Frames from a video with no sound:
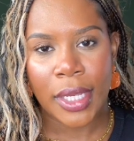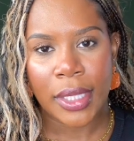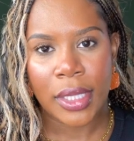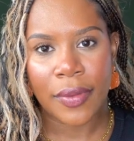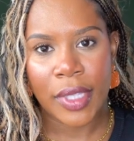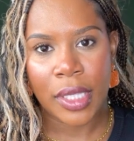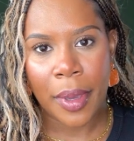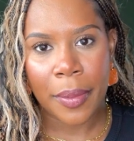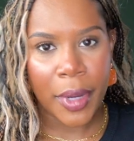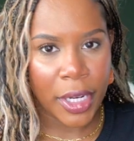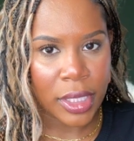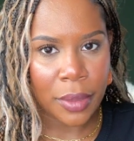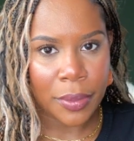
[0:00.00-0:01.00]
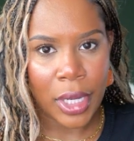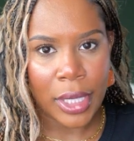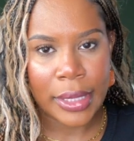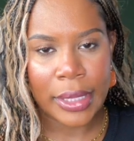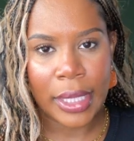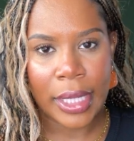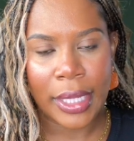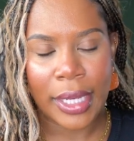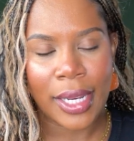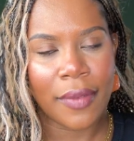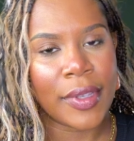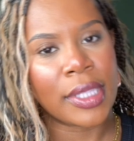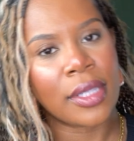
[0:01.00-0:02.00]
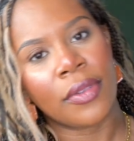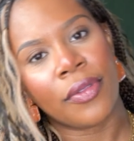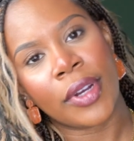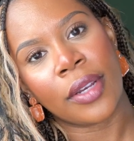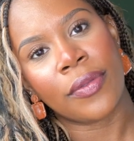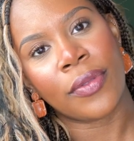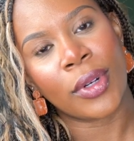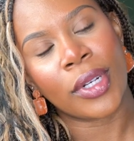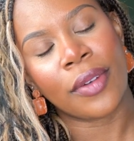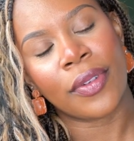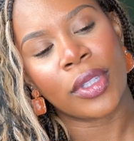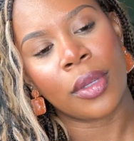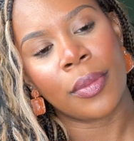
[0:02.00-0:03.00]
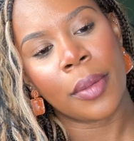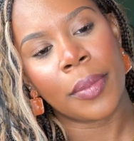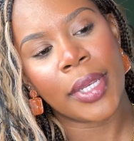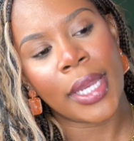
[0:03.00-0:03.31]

to visit my parents in Boston, and I visited a friend in Florida for a little bit,